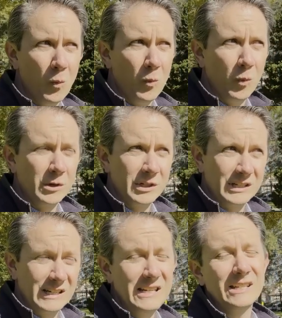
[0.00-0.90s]
We're
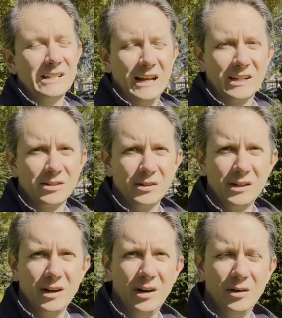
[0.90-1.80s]
just east
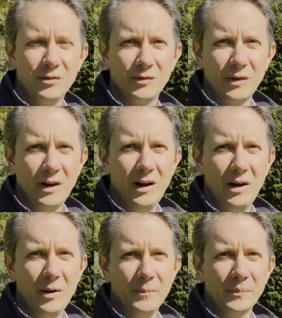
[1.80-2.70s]
actually of
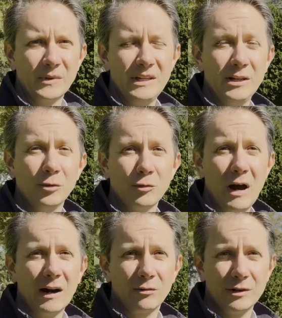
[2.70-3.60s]
Eagle
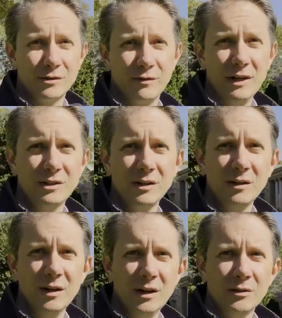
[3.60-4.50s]
Rock Reservation,
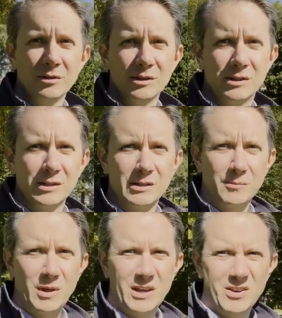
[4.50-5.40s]
which is just
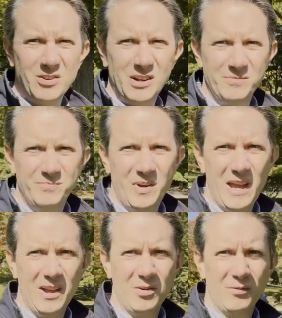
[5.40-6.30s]
up the hill. I'll
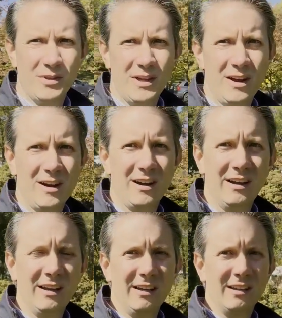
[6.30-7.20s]
pan over there.
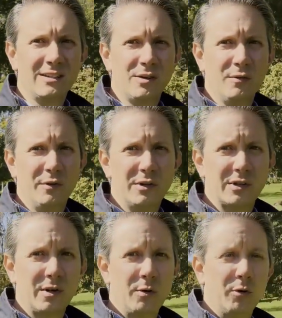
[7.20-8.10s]
So if we
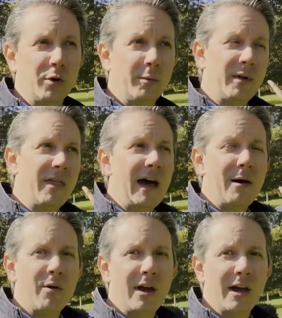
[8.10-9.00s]
just go a little bit
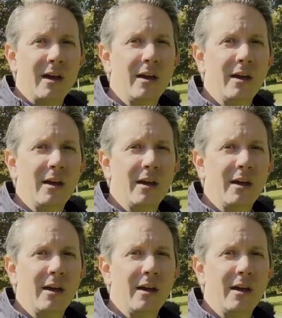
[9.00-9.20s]
that way,